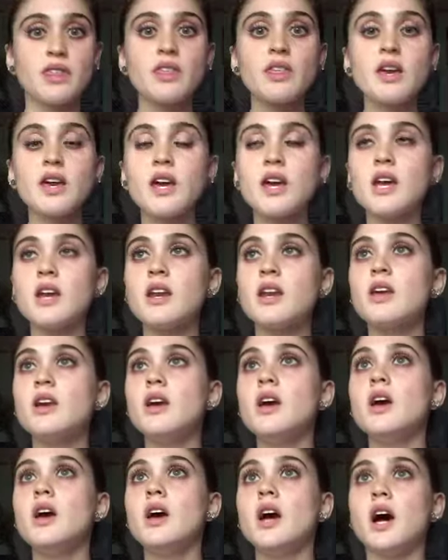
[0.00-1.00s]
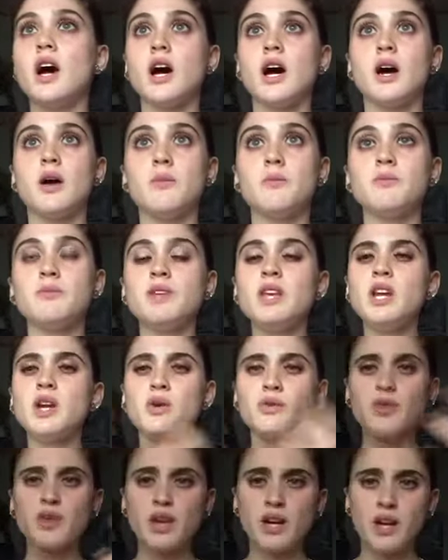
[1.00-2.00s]
thin, you
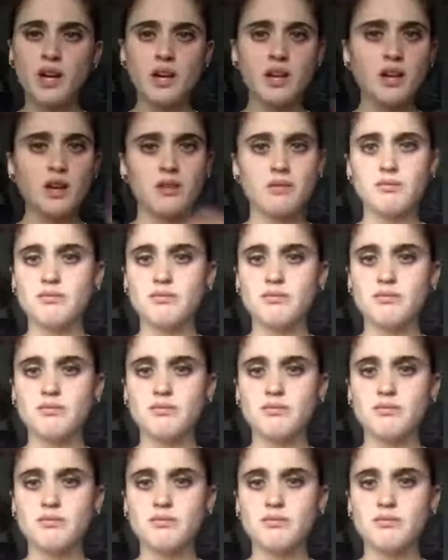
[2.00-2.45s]
know, very